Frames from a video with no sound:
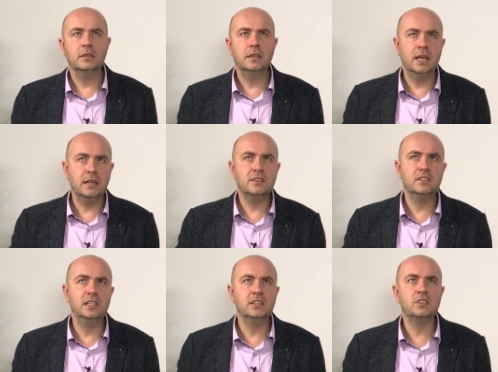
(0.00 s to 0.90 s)
gets
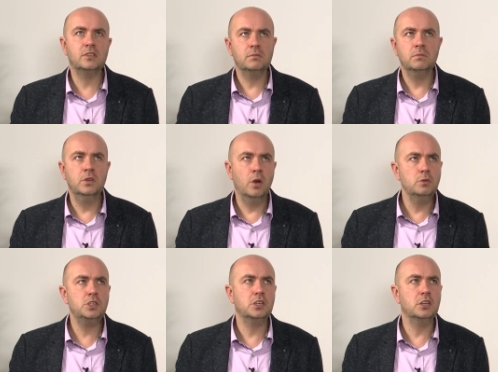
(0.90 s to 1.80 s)
this
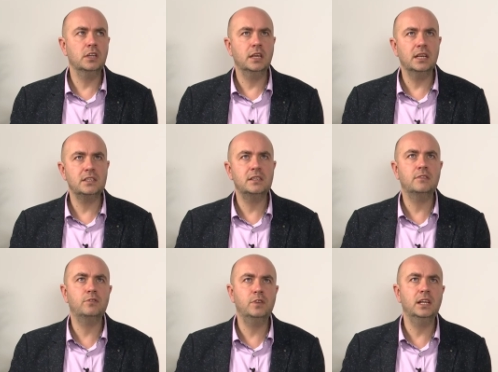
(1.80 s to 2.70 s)
notion and gets this
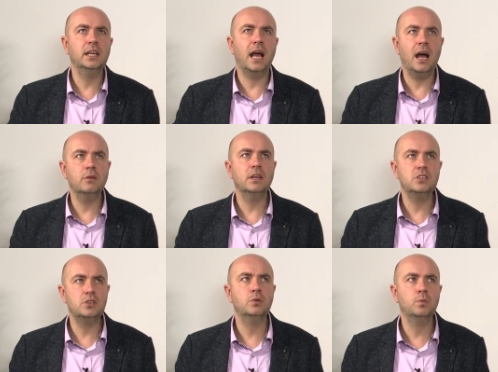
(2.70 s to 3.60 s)
feeling how they
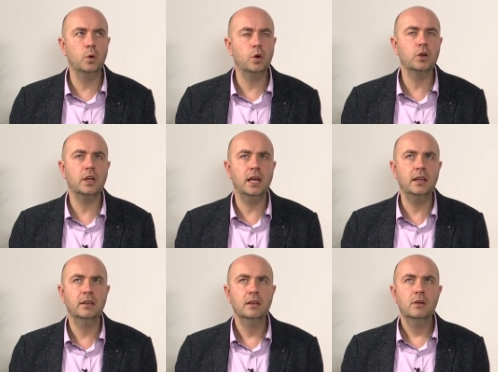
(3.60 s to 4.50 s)
should work
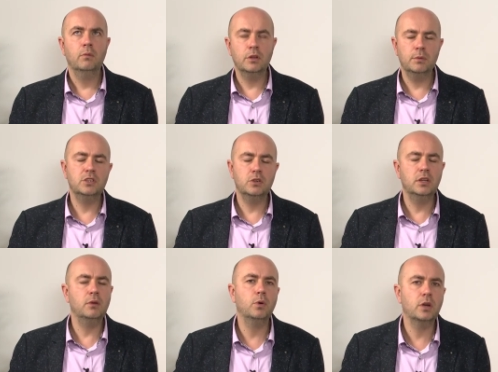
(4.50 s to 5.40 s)
and want to make sure
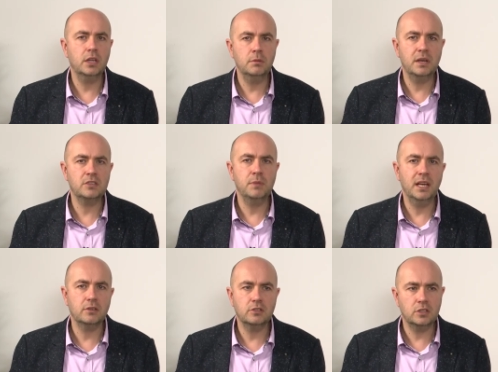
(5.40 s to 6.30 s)
they work in the best
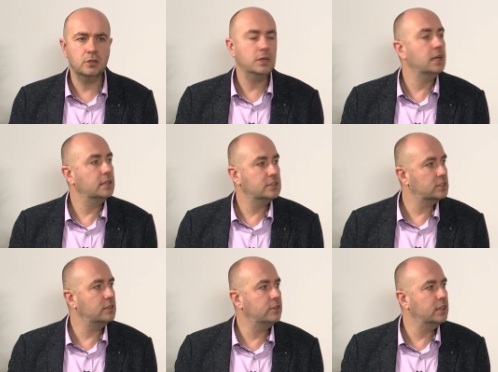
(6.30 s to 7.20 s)
manner. So that's,
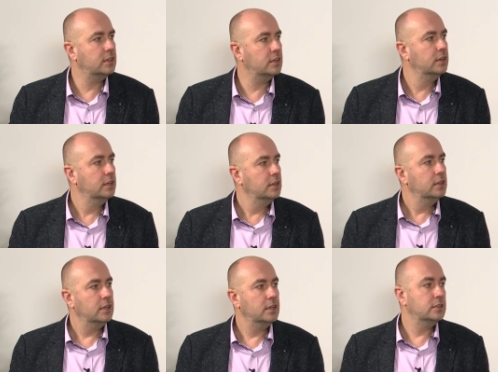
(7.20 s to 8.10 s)
I think,
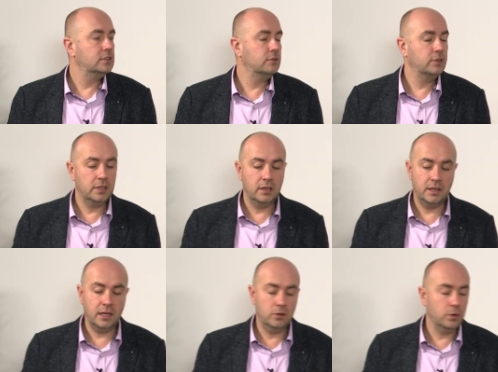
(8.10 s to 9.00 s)
something to
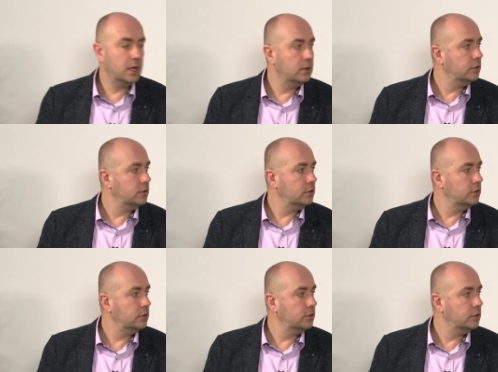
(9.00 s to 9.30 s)
take into account.